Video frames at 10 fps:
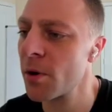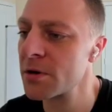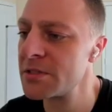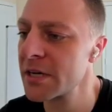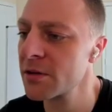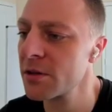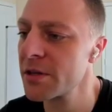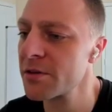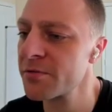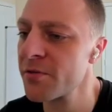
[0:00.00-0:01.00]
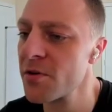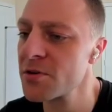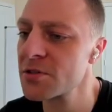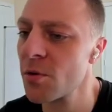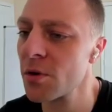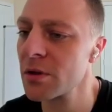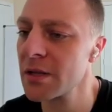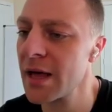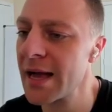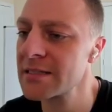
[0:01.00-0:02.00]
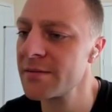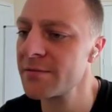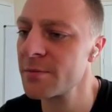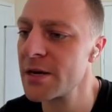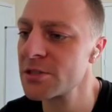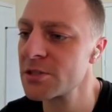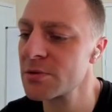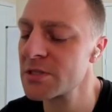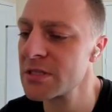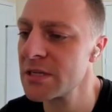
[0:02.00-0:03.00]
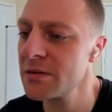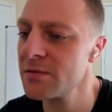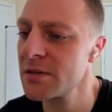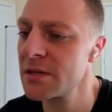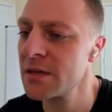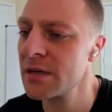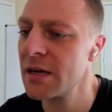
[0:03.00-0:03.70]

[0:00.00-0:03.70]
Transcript: particularly the first or last information received,